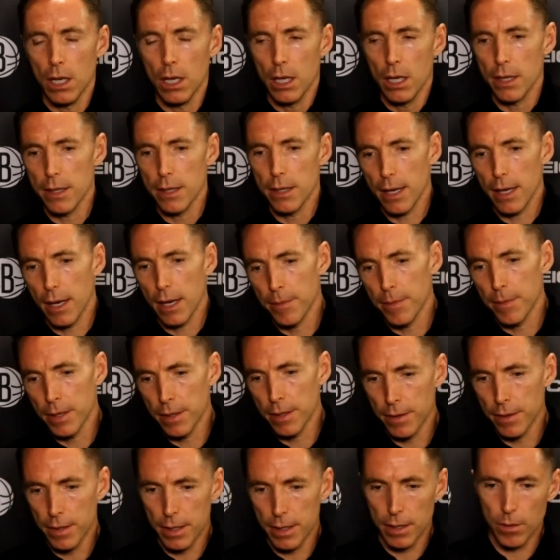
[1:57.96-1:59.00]
Yeah, I
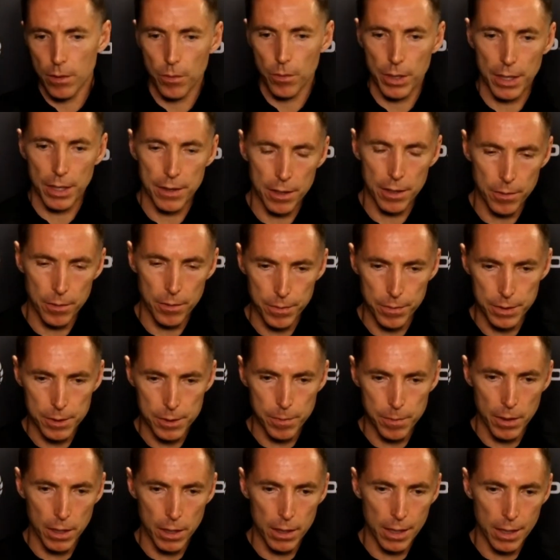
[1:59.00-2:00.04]
mean, I think the
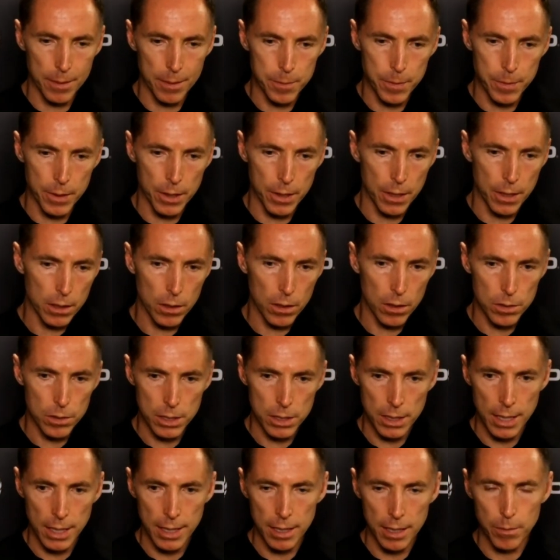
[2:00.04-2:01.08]
small lineup has been our closing
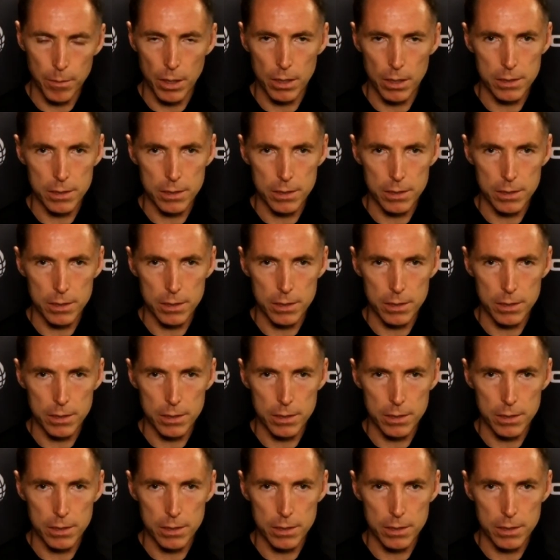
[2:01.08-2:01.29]
lineup all.